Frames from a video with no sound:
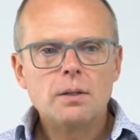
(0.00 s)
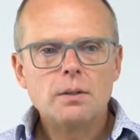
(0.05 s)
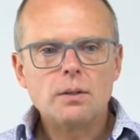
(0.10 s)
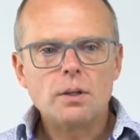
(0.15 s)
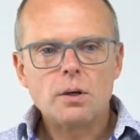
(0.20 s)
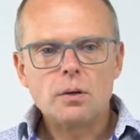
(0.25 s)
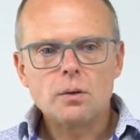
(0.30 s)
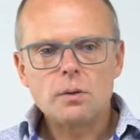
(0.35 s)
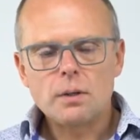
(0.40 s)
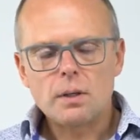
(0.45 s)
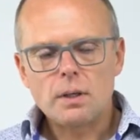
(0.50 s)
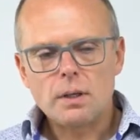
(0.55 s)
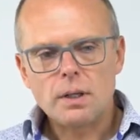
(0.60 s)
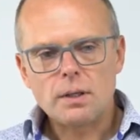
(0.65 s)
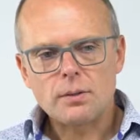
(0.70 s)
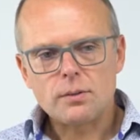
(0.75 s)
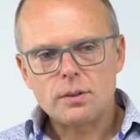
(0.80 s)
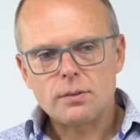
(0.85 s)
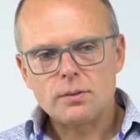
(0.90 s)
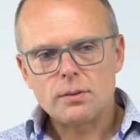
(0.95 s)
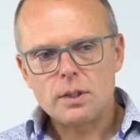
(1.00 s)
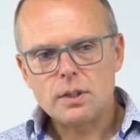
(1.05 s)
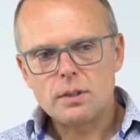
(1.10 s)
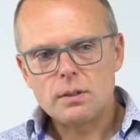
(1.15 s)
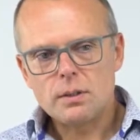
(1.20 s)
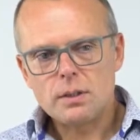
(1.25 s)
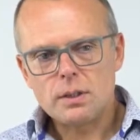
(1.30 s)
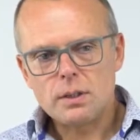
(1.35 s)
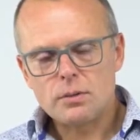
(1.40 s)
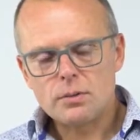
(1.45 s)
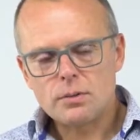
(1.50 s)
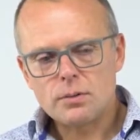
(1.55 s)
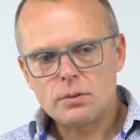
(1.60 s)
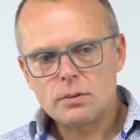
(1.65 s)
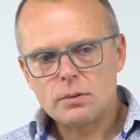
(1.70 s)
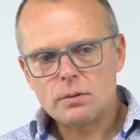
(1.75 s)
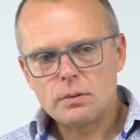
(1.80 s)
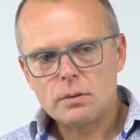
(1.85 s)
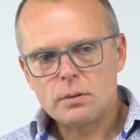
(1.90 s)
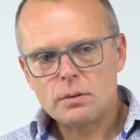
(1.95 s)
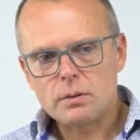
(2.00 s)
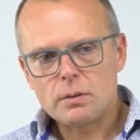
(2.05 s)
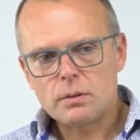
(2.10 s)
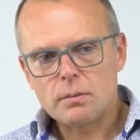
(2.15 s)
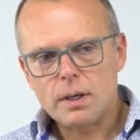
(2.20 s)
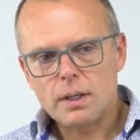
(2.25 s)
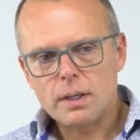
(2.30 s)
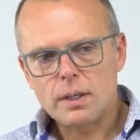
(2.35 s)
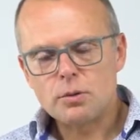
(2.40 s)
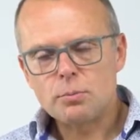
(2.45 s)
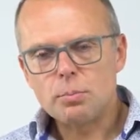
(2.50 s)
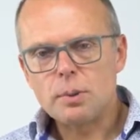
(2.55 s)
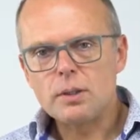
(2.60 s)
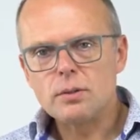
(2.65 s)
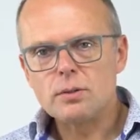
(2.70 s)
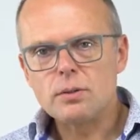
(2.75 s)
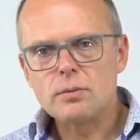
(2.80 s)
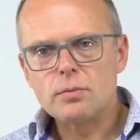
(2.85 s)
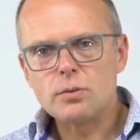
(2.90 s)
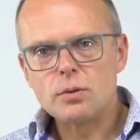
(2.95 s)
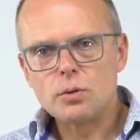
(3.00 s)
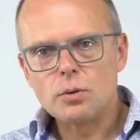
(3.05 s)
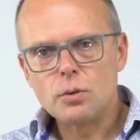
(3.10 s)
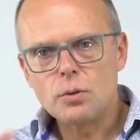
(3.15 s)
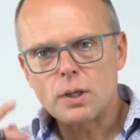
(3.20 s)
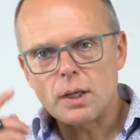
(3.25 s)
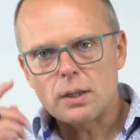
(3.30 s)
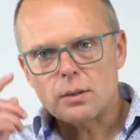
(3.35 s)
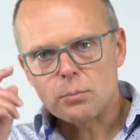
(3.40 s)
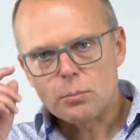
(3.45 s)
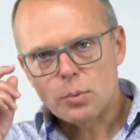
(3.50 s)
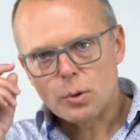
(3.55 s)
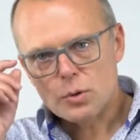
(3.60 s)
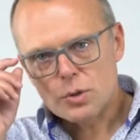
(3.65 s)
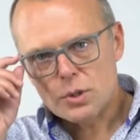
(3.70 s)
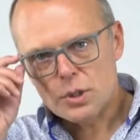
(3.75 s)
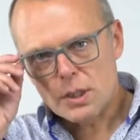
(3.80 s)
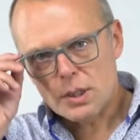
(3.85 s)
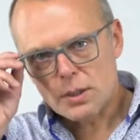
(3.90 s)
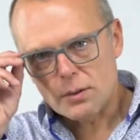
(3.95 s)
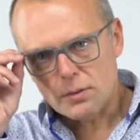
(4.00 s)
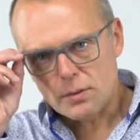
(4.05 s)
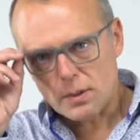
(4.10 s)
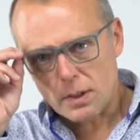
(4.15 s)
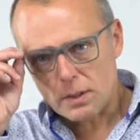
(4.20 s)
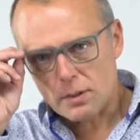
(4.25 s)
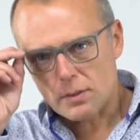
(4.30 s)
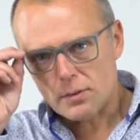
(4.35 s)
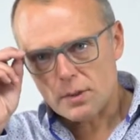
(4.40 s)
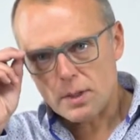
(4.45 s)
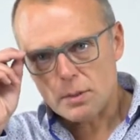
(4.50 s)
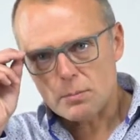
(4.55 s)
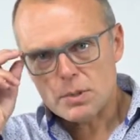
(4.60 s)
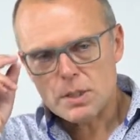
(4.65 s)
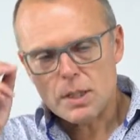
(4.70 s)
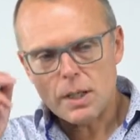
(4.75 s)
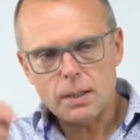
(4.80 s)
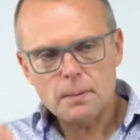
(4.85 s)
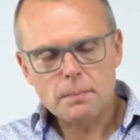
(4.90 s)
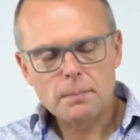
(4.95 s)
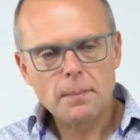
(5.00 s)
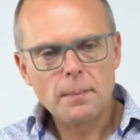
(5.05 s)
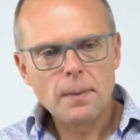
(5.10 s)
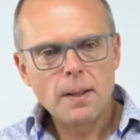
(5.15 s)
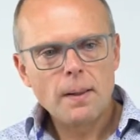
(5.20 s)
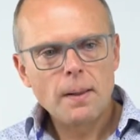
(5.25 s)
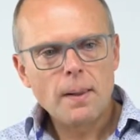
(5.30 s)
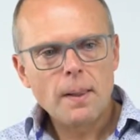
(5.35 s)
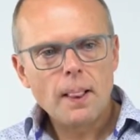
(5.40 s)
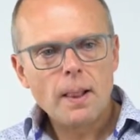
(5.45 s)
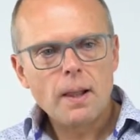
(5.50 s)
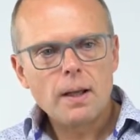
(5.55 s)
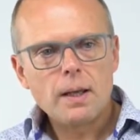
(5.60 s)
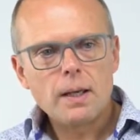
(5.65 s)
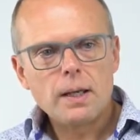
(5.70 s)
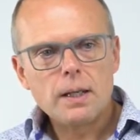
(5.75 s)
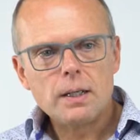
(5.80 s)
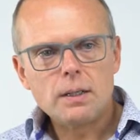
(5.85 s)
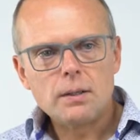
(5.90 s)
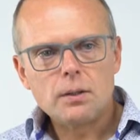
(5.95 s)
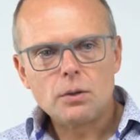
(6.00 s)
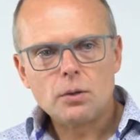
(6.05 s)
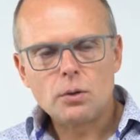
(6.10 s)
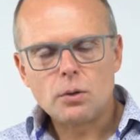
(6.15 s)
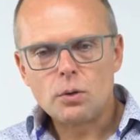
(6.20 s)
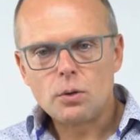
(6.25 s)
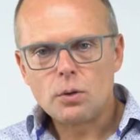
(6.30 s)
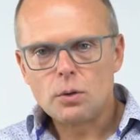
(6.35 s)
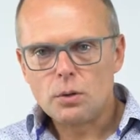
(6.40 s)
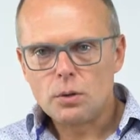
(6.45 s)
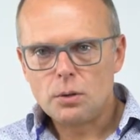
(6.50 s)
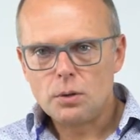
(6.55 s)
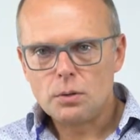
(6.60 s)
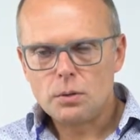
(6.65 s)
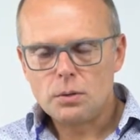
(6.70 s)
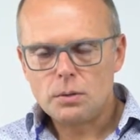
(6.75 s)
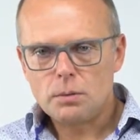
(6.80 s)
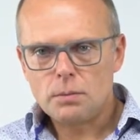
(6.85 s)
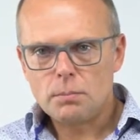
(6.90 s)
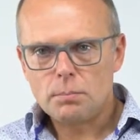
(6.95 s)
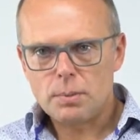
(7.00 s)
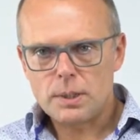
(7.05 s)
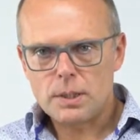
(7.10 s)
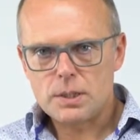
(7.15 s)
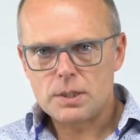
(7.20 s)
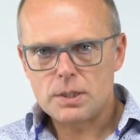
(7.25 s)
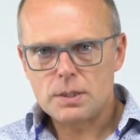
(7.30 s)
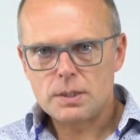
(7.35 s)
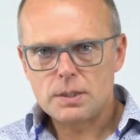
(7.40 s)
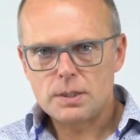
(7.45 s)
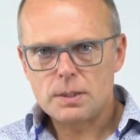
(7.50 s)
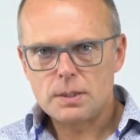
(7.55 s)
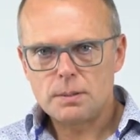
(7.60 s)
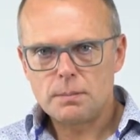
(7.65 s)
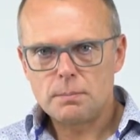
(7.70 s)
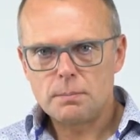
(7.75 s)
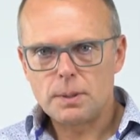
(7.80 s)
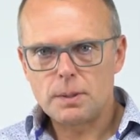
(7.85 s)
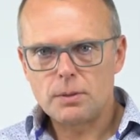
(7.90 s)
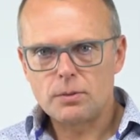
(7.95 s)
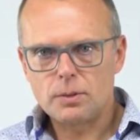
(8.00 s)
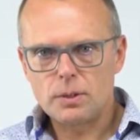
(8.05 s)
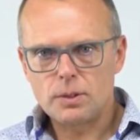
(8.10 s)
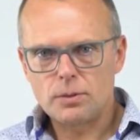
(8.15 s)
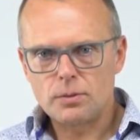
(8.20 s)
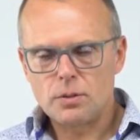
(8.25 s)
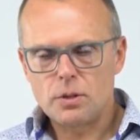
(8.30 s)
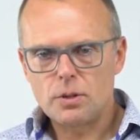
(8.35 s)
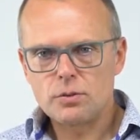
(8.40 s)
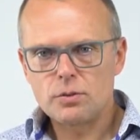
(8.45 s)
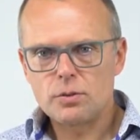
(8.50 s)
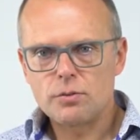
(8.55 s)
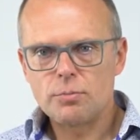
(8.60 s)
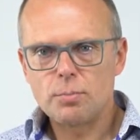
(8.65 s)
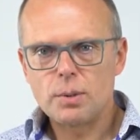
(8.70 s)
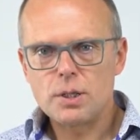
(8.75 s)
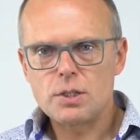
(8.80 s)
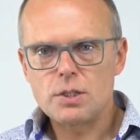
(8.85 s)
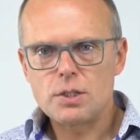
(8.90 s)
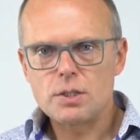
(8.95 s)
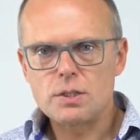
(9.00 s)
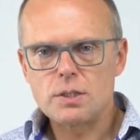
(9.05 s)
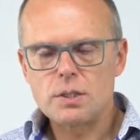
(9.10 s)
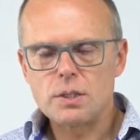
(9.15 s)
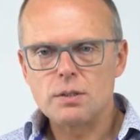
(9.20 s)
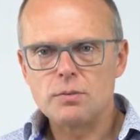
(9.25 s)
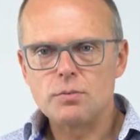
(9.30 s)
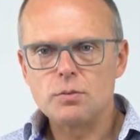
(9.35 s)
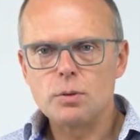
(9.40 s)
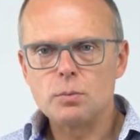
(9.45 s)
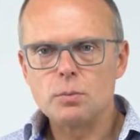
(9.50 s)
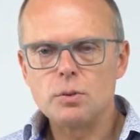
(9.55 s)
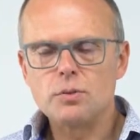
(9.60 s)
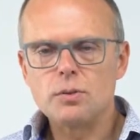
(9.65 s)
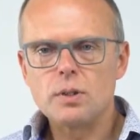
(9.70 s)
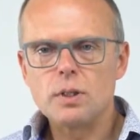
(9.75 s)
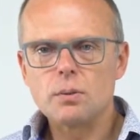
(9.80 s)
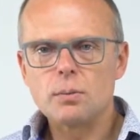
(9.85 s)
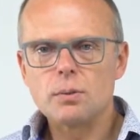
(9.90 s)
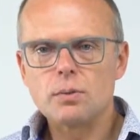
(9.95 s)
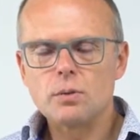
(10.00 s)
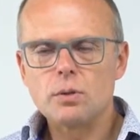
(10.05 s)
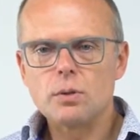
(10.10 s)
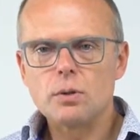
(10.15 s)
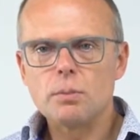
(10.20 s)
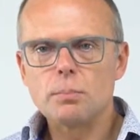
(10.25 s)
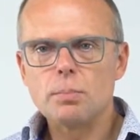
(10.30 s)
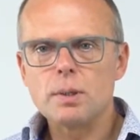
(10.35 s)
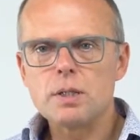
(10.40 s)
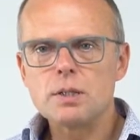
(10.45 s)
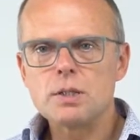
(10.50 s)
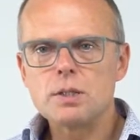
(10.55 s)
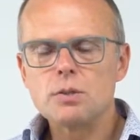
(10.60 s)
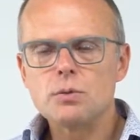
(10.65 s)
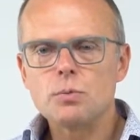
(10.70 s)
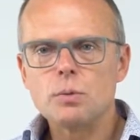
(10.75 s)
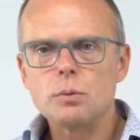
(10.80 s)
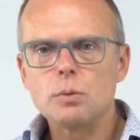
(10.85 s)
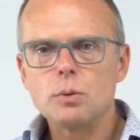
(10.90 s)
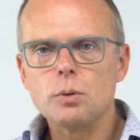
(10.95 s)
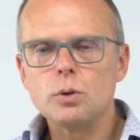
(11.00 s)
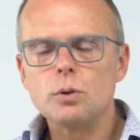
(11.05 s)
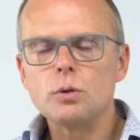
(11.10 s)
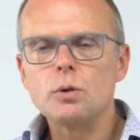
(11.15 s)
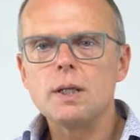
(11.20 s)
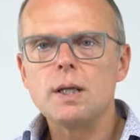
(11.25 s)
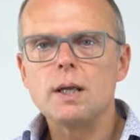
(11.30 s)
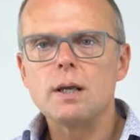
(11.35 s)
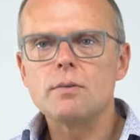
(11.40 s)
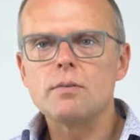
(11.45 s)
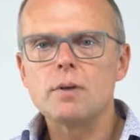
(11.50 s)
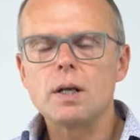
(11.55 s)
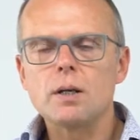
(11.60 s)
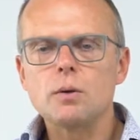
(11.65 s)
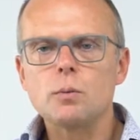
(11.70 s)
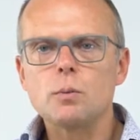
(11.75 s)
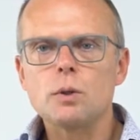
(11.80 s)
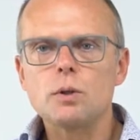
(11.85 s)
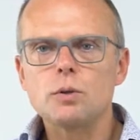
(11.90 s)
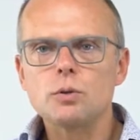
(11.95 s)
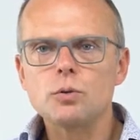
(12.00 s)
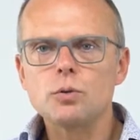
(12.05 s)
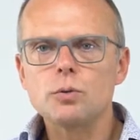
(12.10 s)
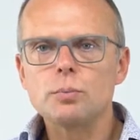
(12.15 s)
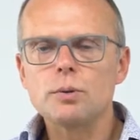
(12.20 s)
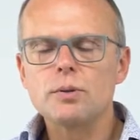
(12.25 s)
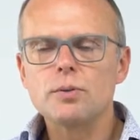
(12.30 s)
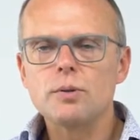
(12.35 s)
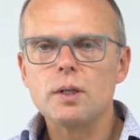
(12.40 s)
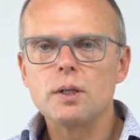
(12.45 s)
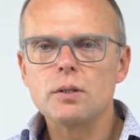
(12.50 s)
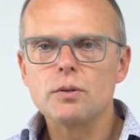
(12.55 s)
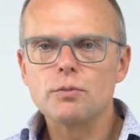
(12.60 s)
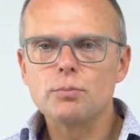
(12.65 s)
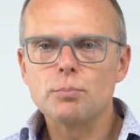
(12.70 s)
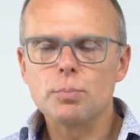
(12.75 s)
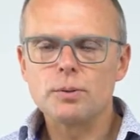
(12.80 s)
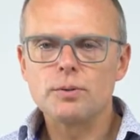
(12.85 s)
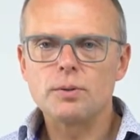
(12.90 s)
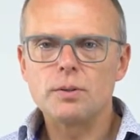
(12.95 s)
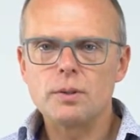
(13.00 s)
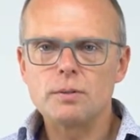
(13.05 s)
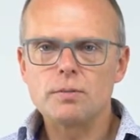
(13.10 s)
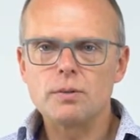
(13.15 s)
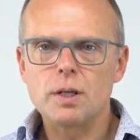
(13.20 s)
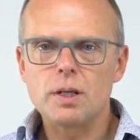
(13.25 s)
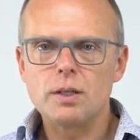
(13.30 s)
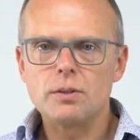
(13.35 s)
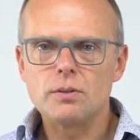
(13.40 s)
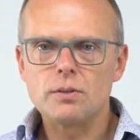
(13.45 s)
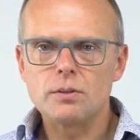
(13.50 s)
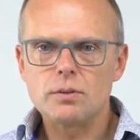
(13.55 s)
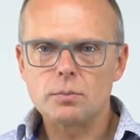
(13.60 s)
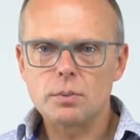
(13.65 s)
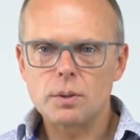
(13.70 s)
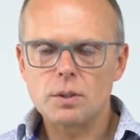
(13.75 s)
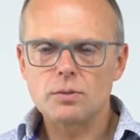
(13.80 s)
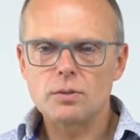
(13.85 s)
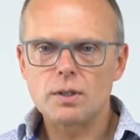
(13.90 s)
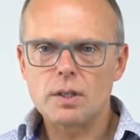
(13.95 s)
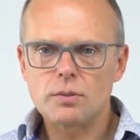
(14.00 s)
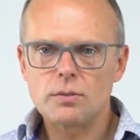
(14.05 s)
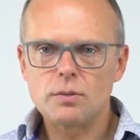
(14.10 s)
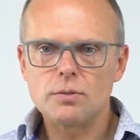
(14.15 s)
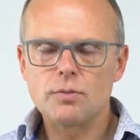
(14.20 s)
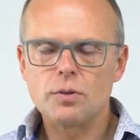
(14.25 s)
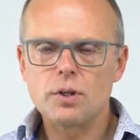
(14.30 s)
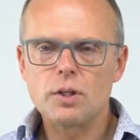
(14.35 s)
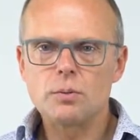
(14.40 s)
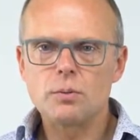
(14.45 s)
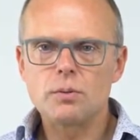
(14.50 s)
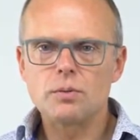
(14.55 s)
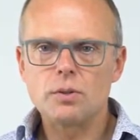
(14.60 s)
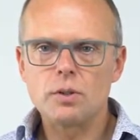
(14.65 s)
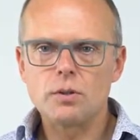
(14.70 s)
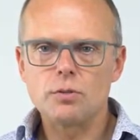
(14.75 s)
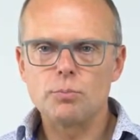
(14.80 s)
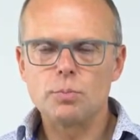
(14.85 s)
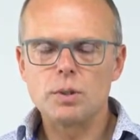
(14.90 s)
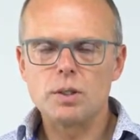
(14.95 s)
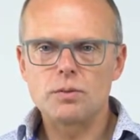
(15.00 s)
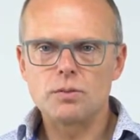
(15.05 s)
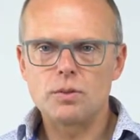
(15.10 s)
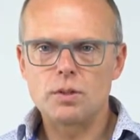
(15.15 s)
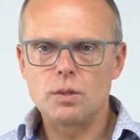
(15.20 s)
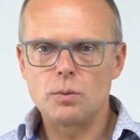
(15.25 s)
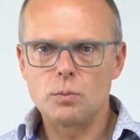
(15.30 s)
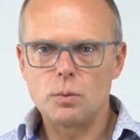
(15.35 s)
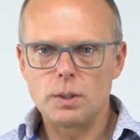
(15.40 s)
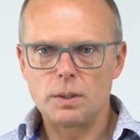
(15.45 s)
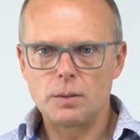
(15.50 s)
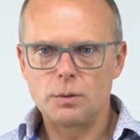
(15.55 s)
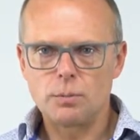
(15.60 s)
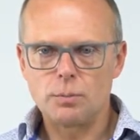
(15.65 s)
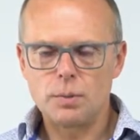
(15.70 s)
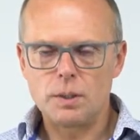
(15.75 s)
Now, as I said, it's quite expensive to look at both genes at the same time in all patients, because there's lots of patients, and if we would sequence all the patients, we would only have like 1 or 2% of positive cases, because that's the frequency of BRCA1 or